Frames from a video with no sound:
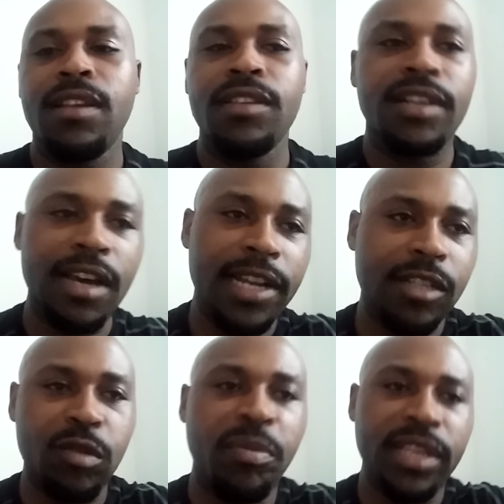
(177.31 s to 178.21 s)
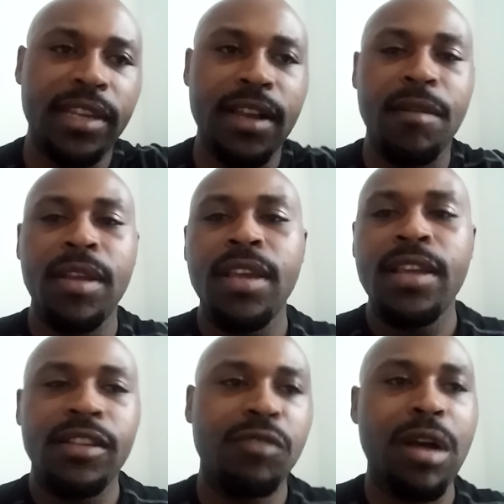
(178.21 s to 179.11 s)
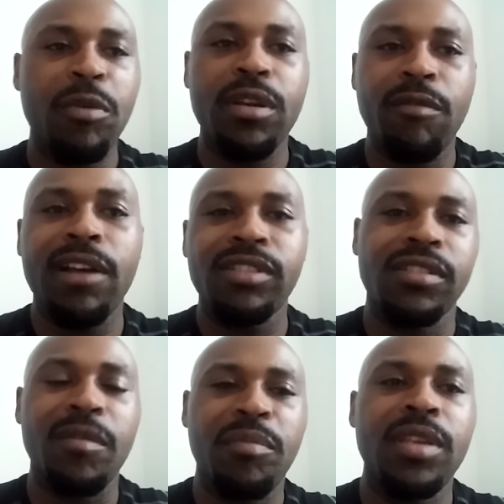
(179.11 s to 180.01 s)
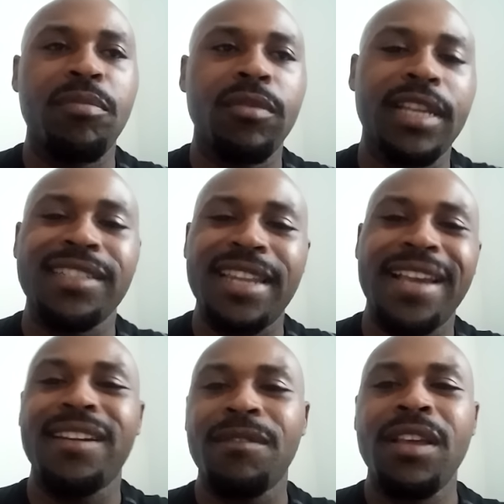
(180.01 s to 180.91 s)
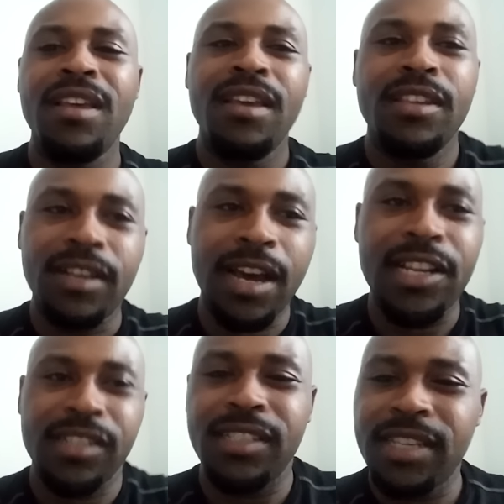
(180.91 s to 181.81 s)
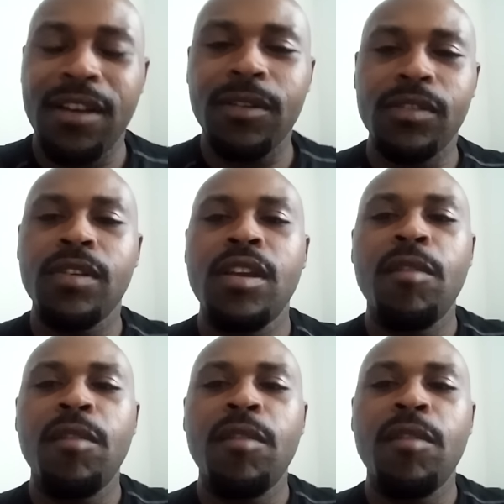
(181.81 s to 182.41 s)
Your conscious will pick it up. This is why when you're around certain people that's negative, your conscious will tell you.